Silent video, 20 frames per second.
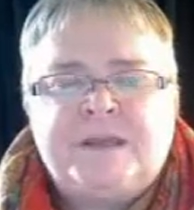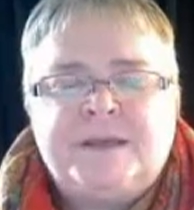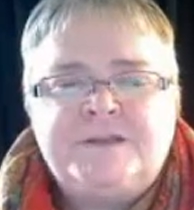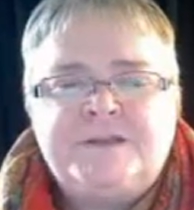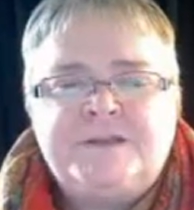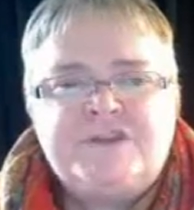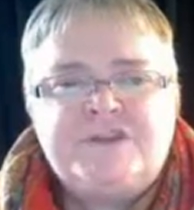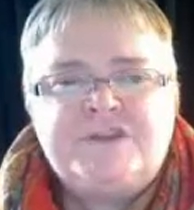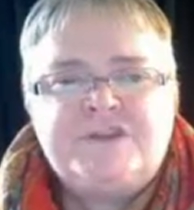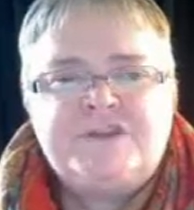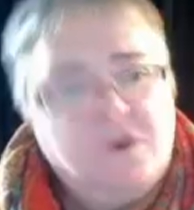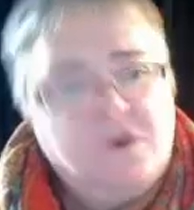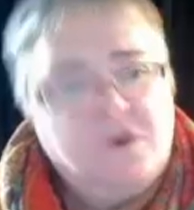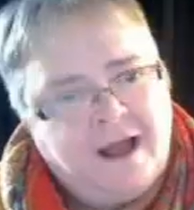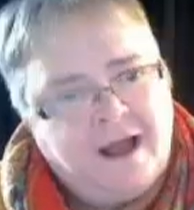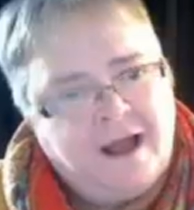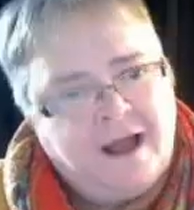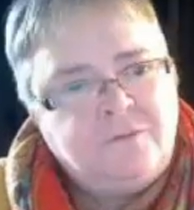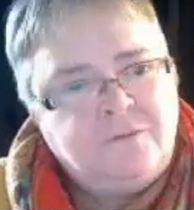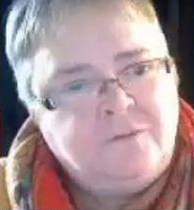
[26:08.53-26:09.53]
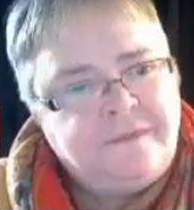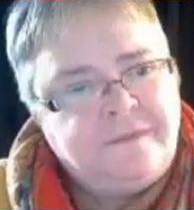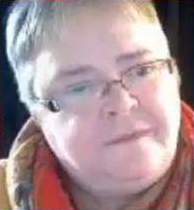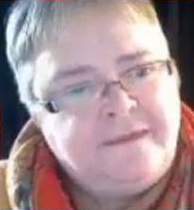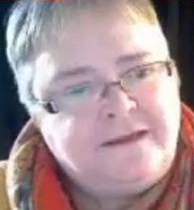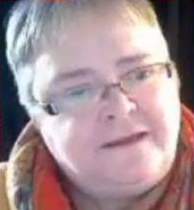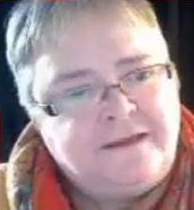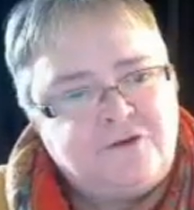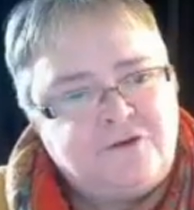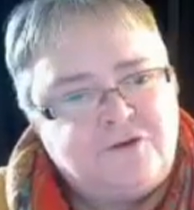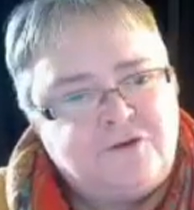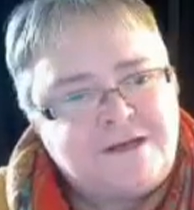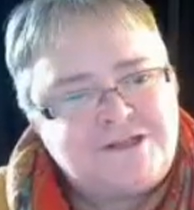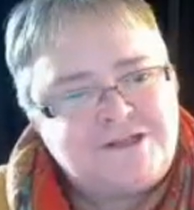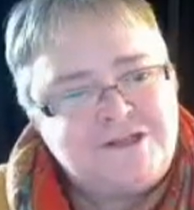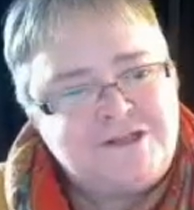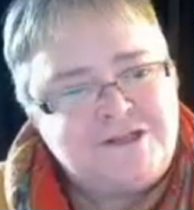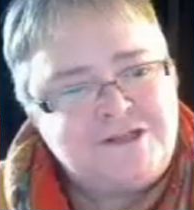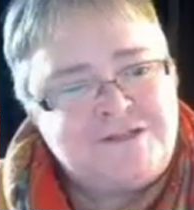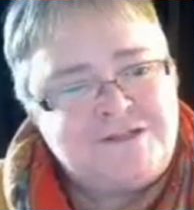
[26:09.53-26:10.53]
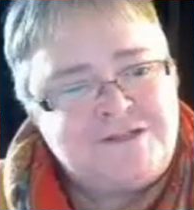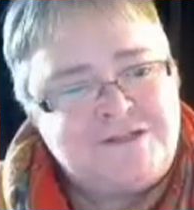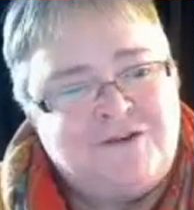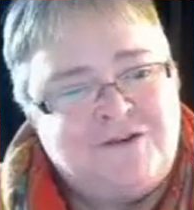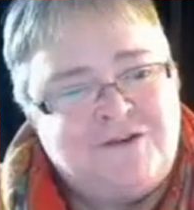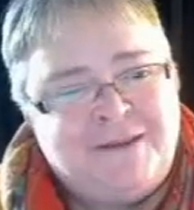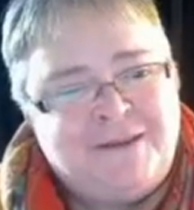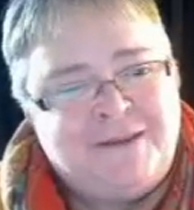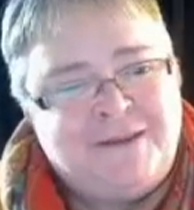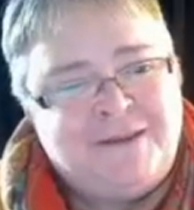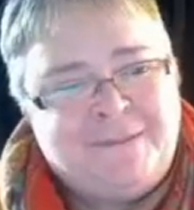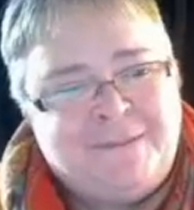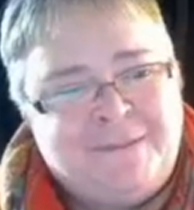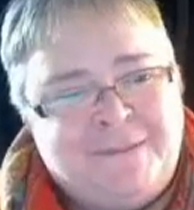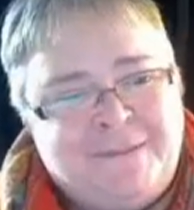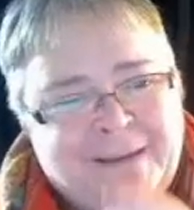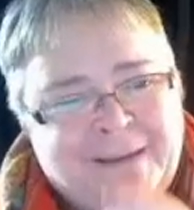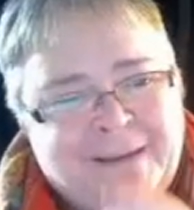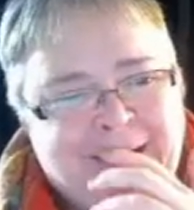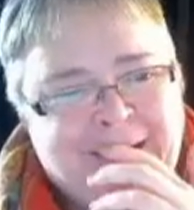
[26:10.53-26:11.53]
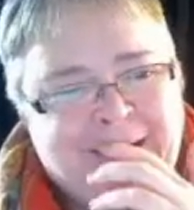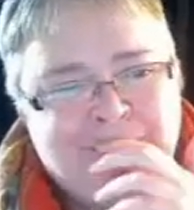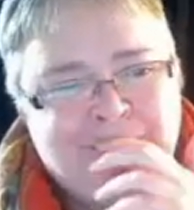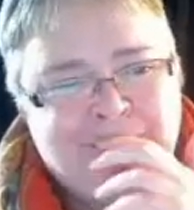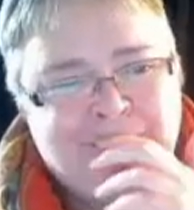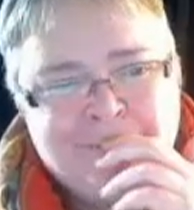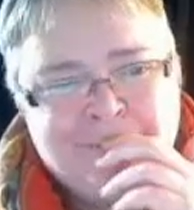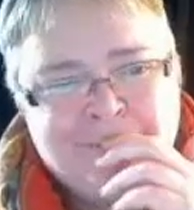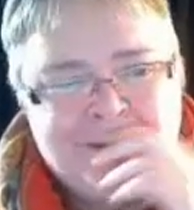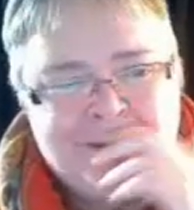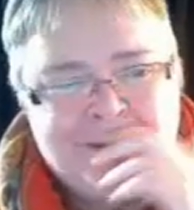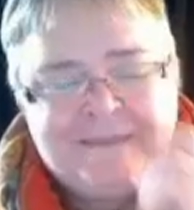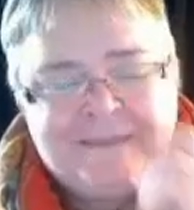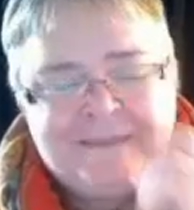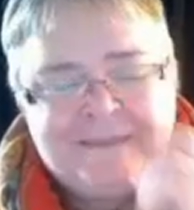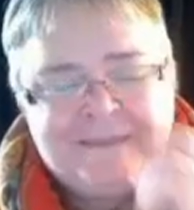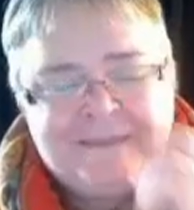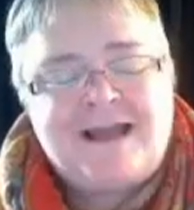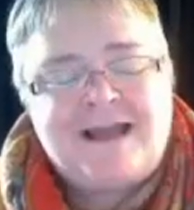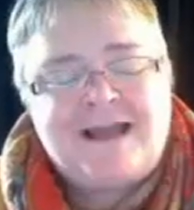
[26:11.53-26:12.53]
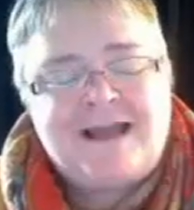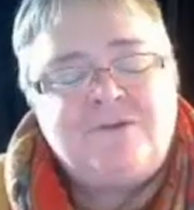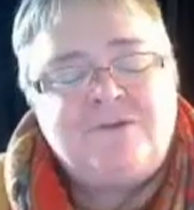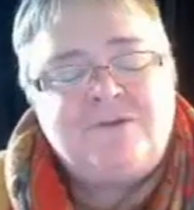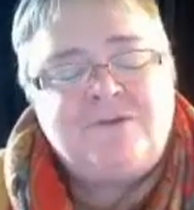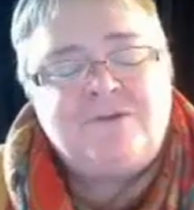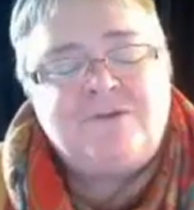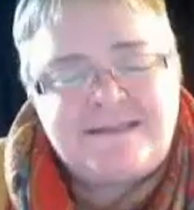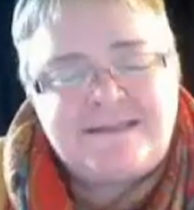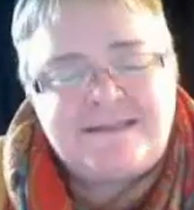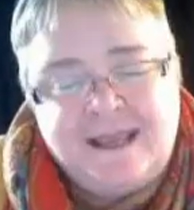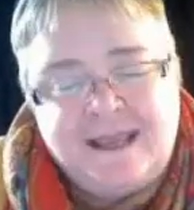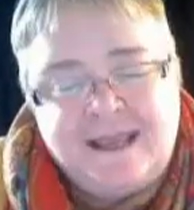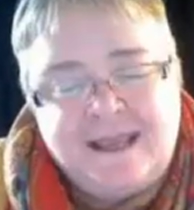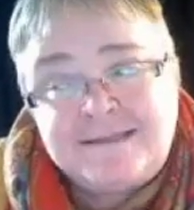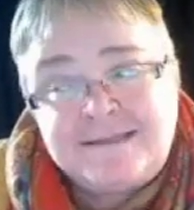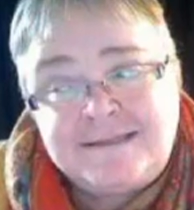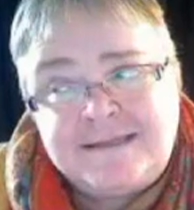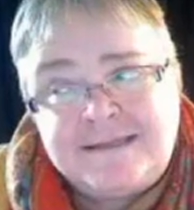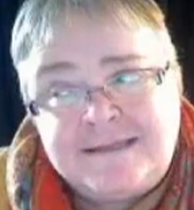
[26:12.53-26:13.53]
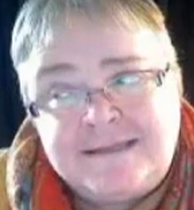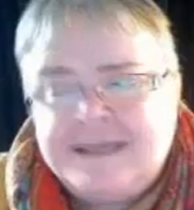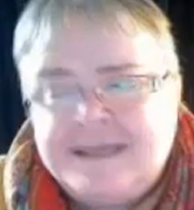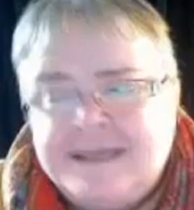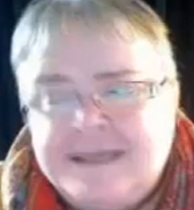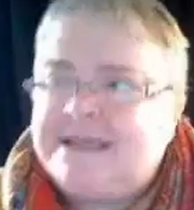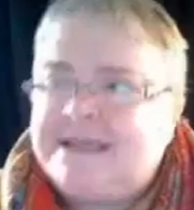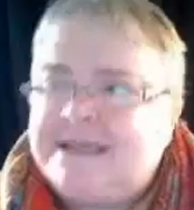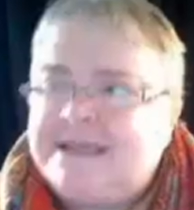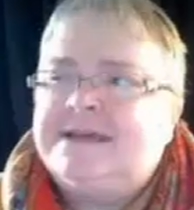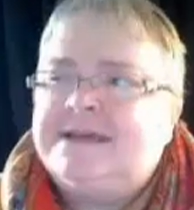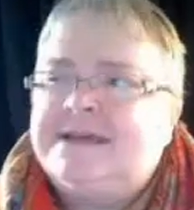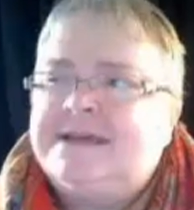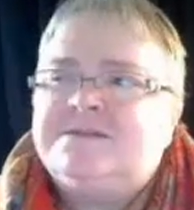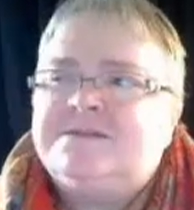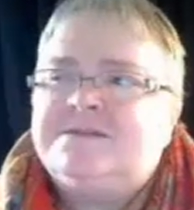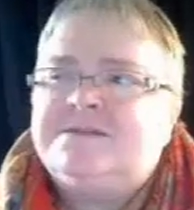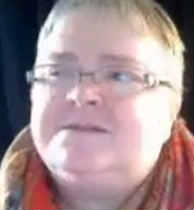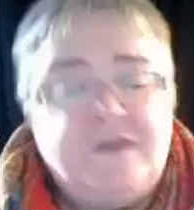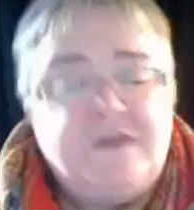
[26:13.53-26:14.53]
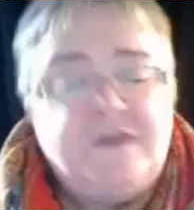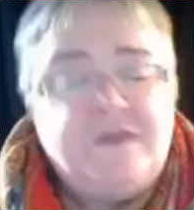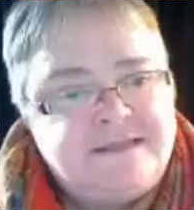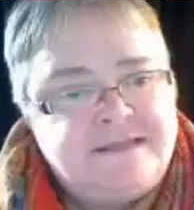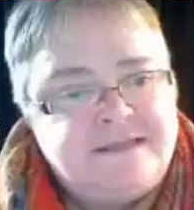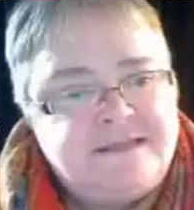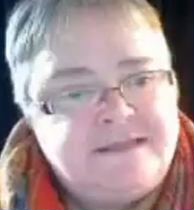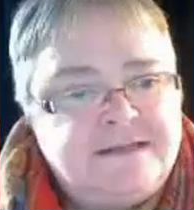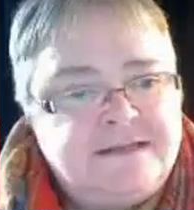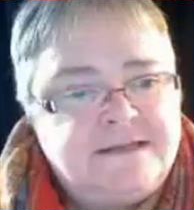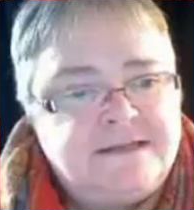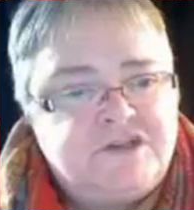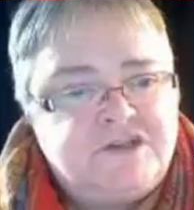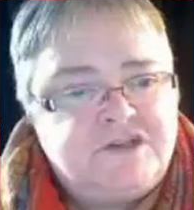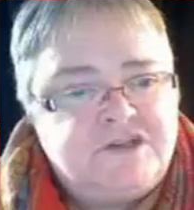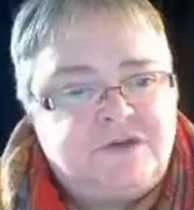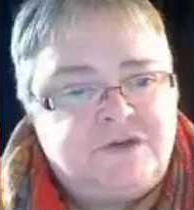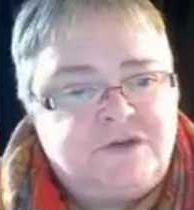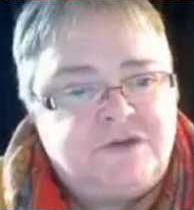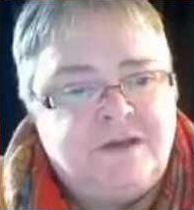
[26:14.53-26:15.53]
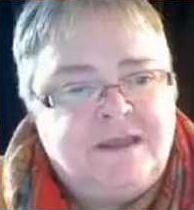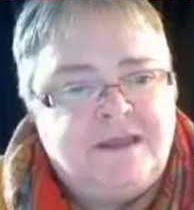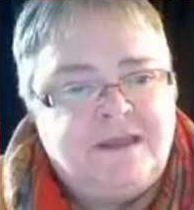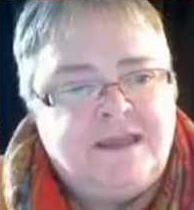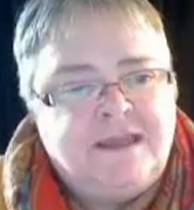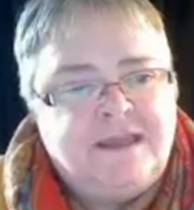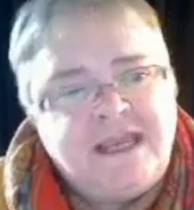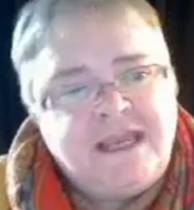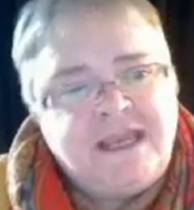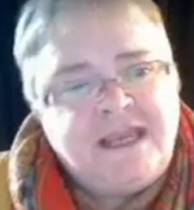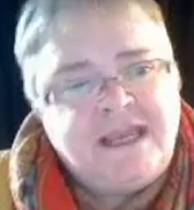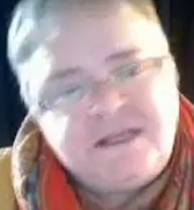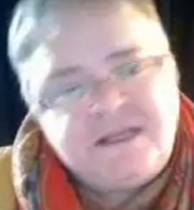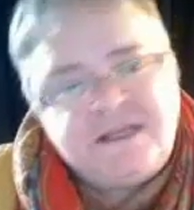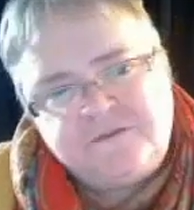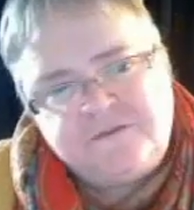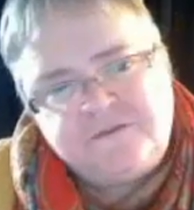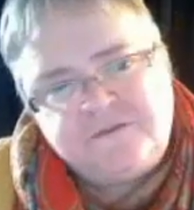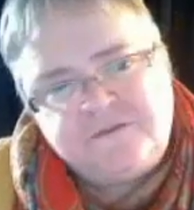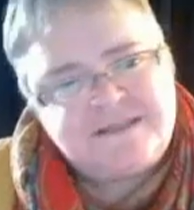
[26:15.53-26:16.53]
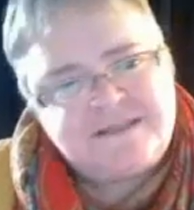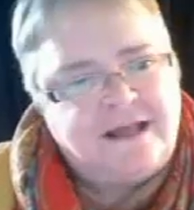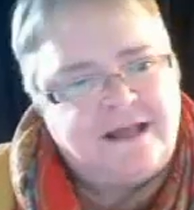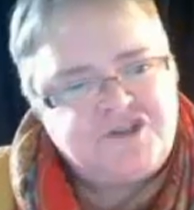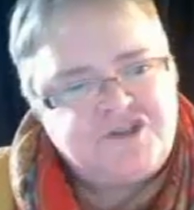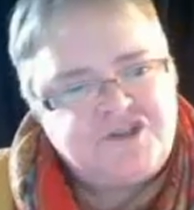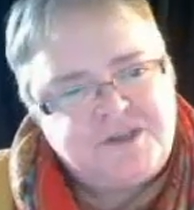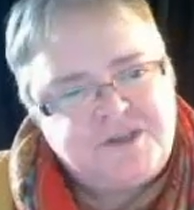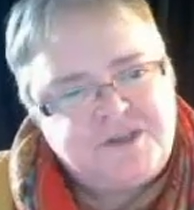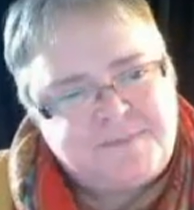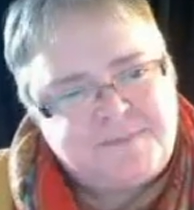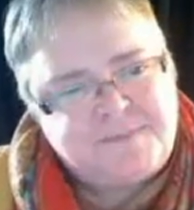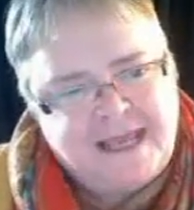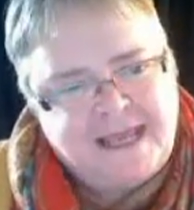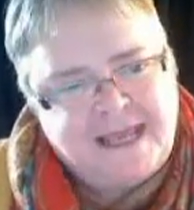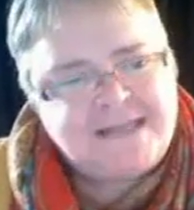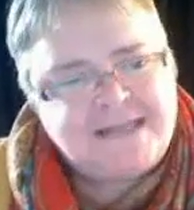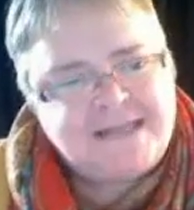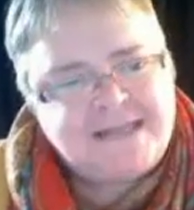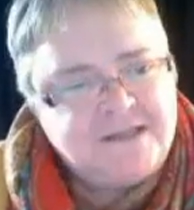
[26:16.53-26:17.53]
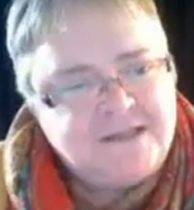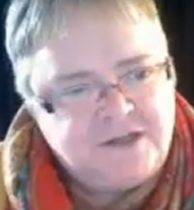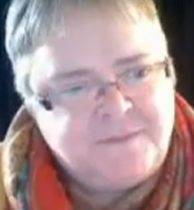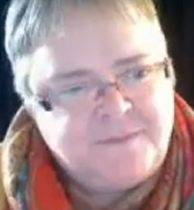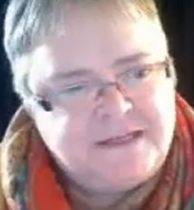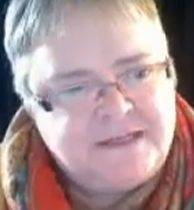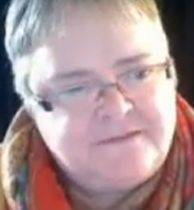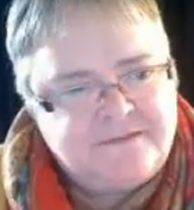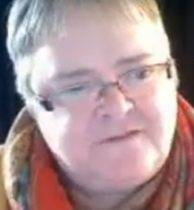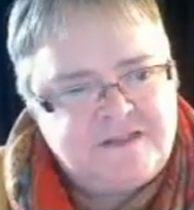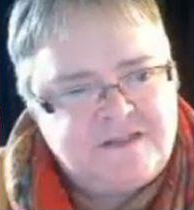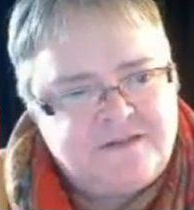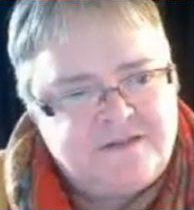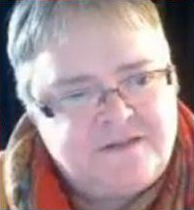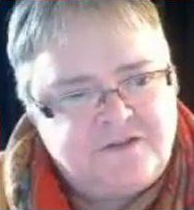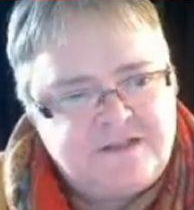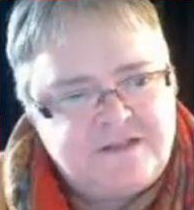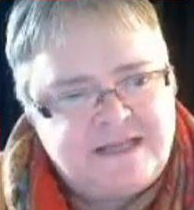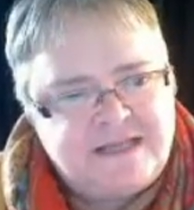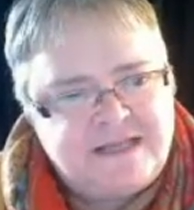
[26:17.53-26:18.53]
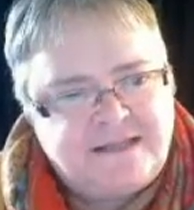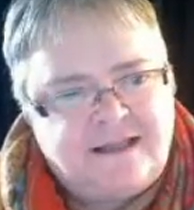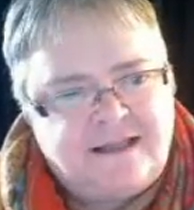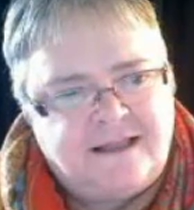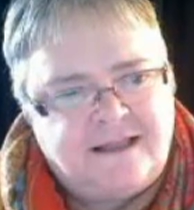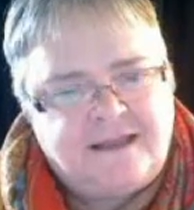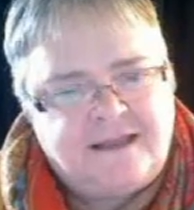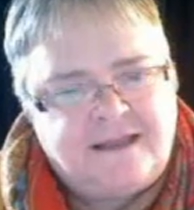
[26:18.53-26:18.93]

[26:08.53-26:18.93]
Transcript: So I will think of questions for you. One that I would like to ask is when these things are due. Each of the scholarships has a little bit of a different deadline.